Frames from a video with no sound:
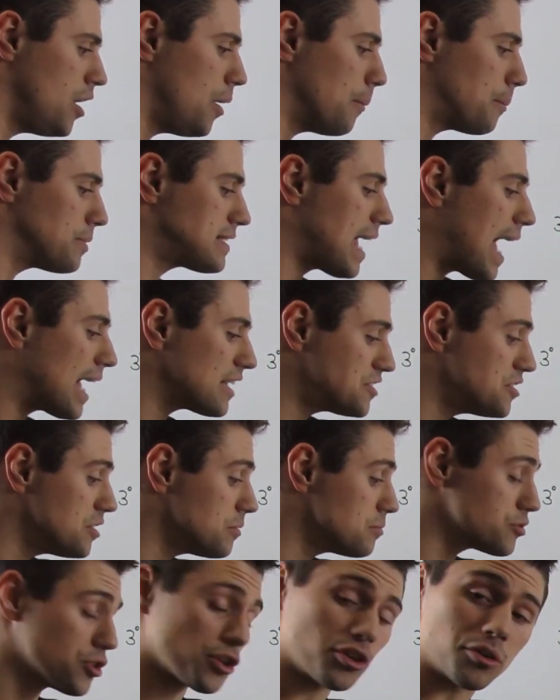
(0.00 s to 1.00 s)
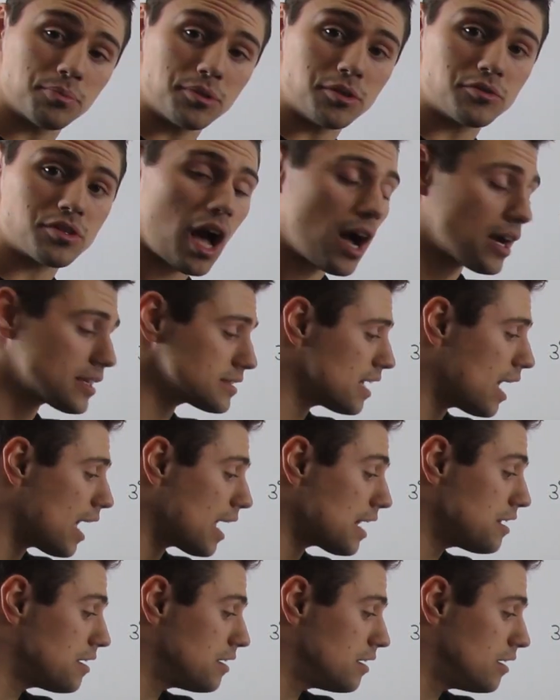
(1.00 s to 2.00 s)
potassium
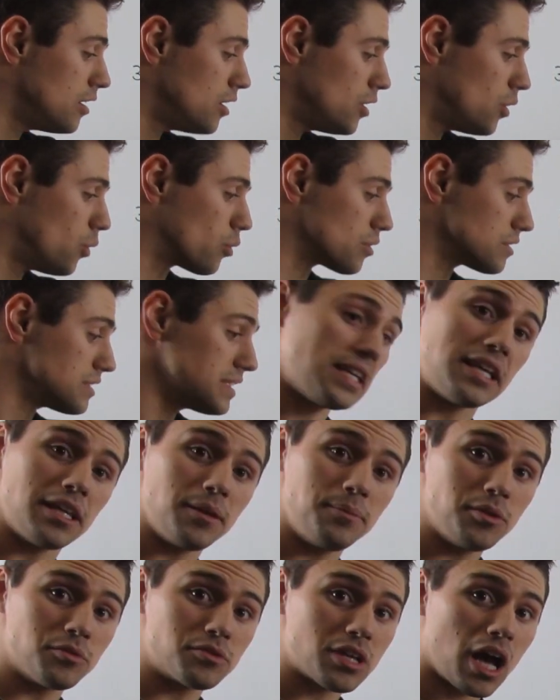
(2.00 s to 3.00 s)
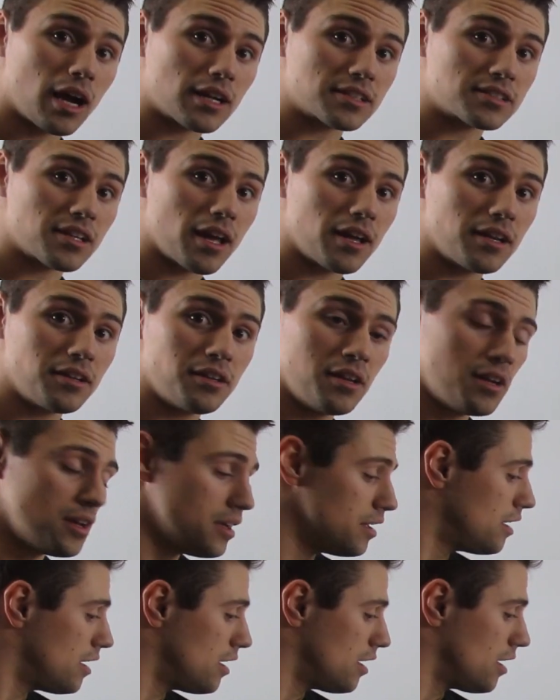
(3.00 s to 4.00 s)
tert-butoxide, or T-butoxide,
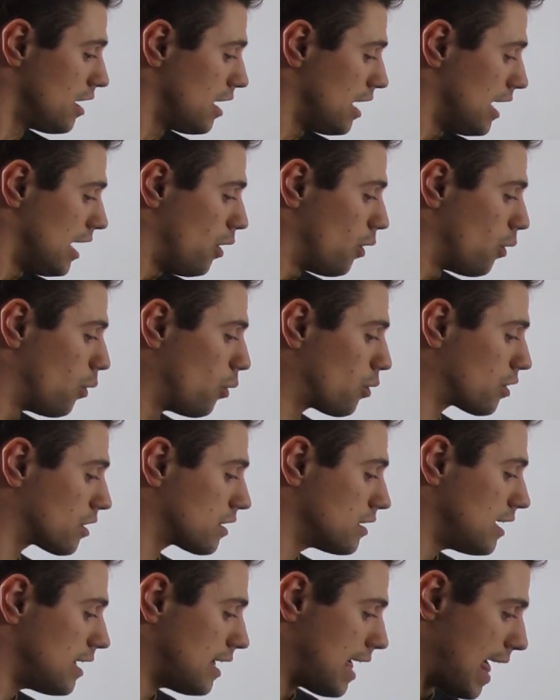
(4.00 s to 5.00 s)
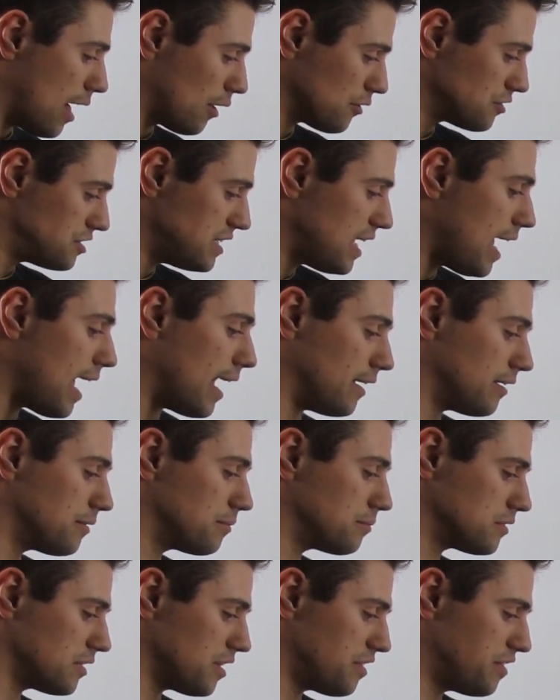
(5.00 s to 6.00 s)
or LDA,
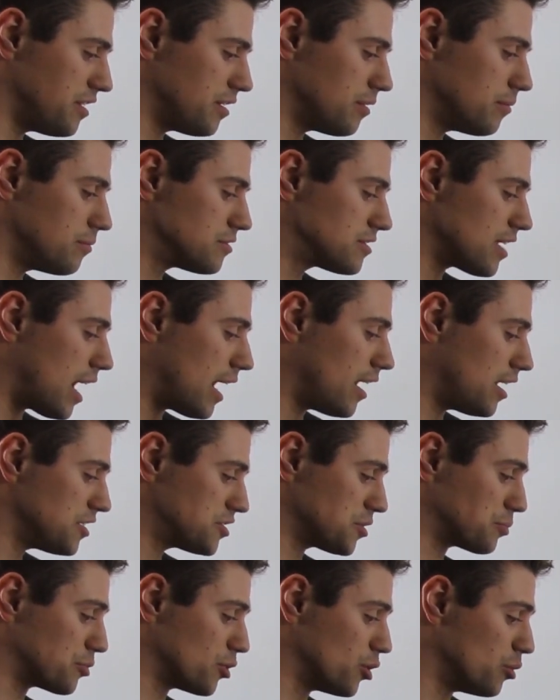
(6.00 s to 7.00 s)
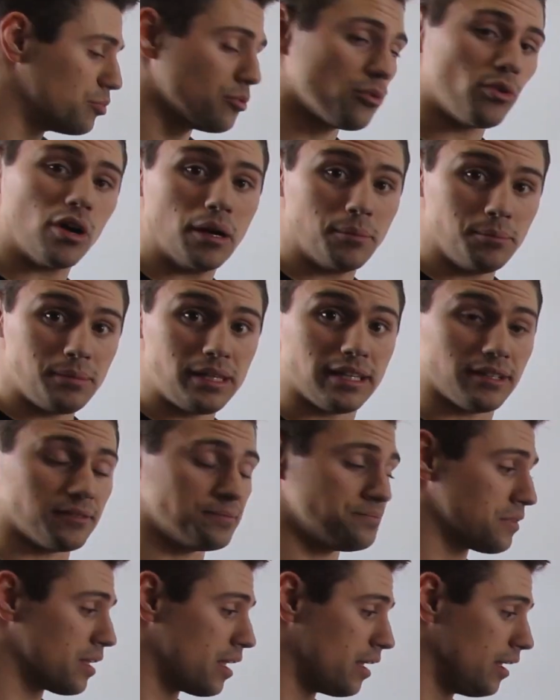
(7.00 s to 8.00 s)
lithium diisopropyl amine.
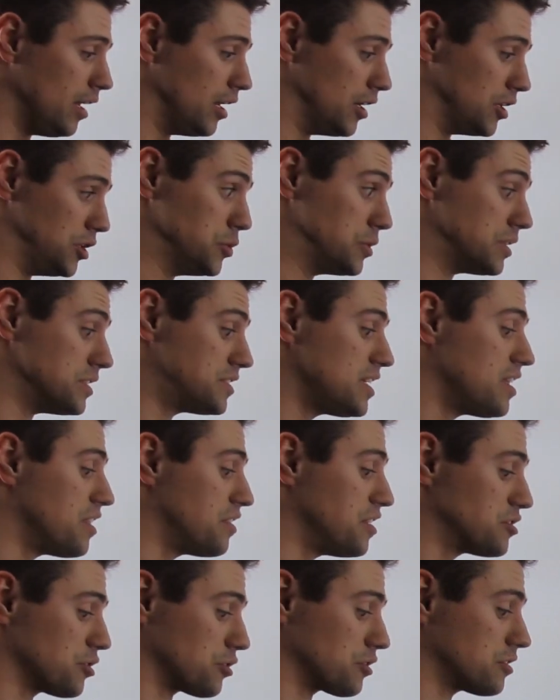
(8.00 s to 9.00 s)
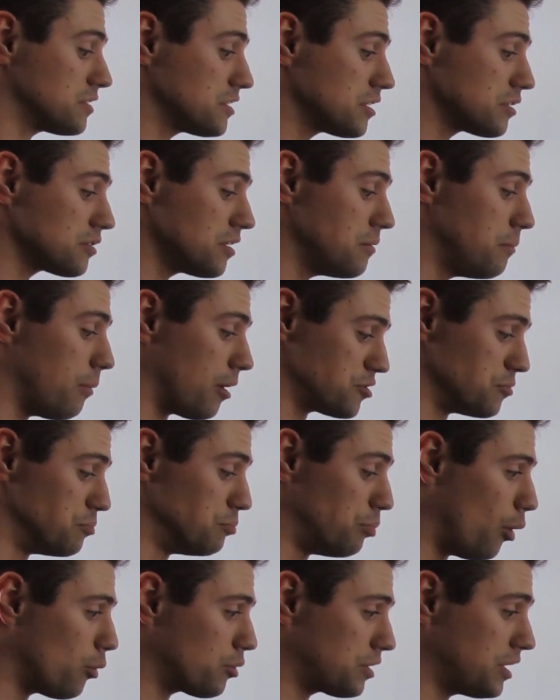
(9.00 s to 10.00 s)
You can see that these are clearly much
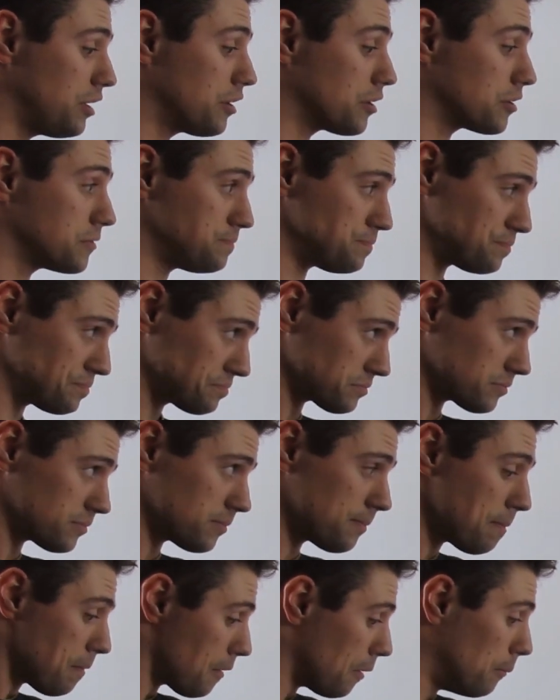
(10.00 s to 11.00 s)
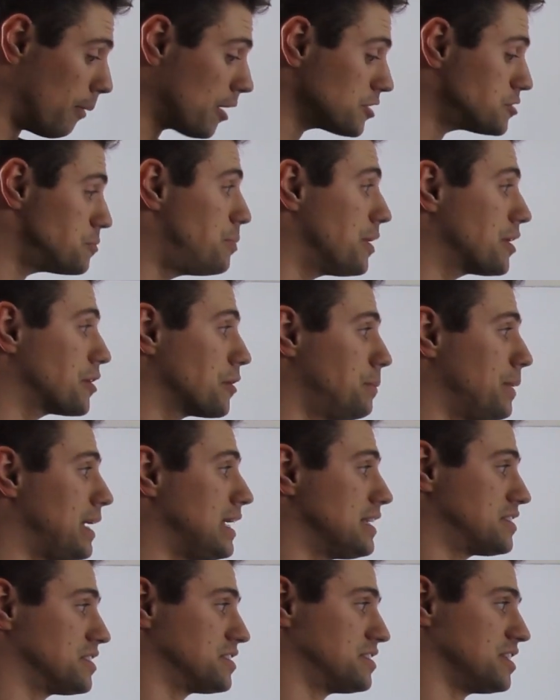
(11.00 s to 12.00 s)
bulkier, much bigger
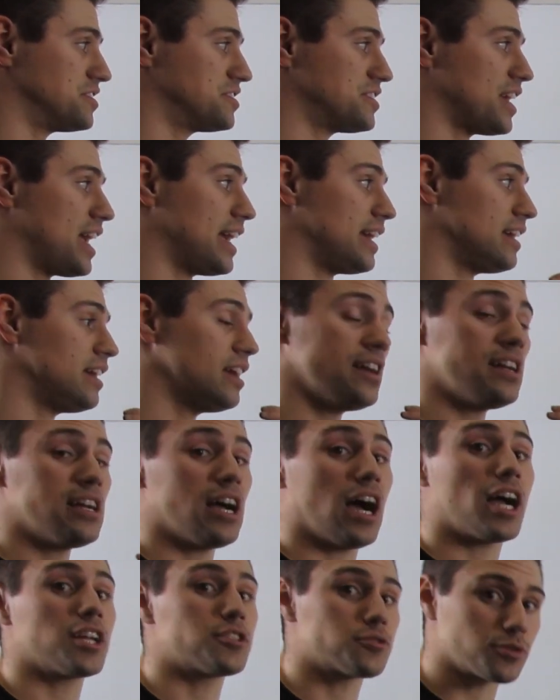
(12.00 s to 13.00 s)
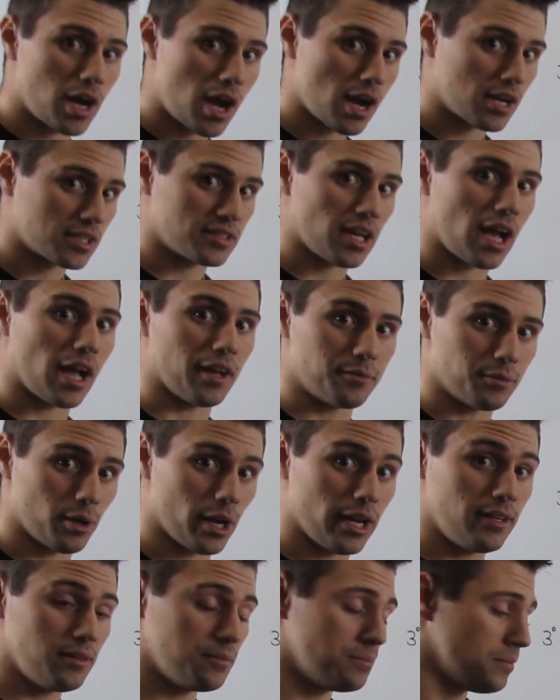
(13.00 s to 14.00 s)
bases than say hydroxide,
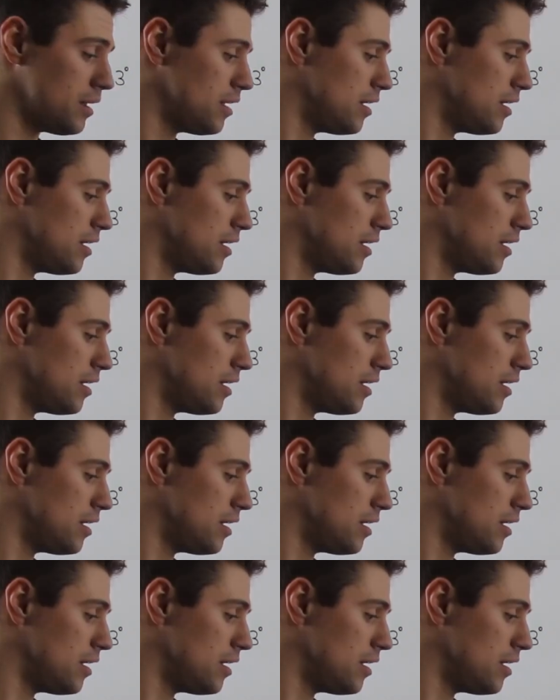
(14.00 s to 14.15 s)
right?